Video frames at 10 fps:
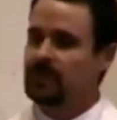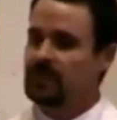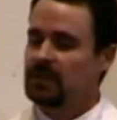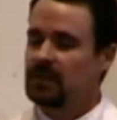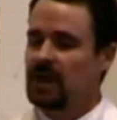
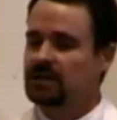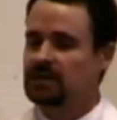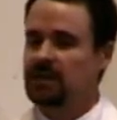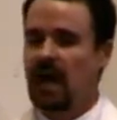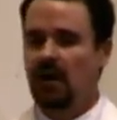He
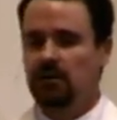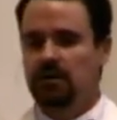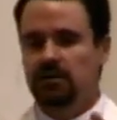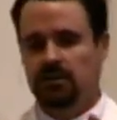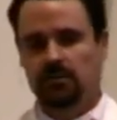asks, how
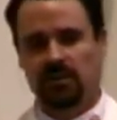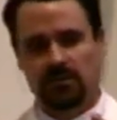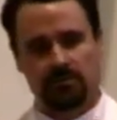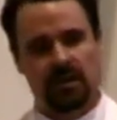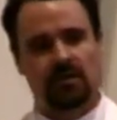could you be
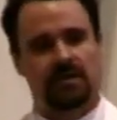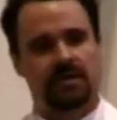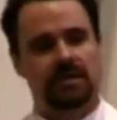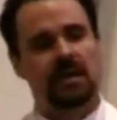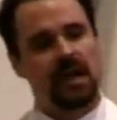
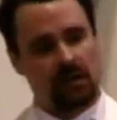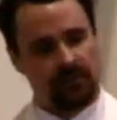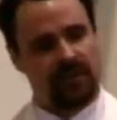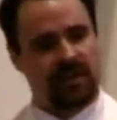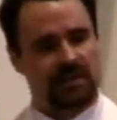embarrassed
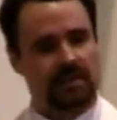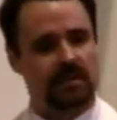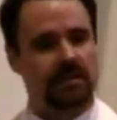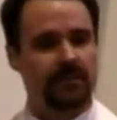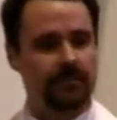of this?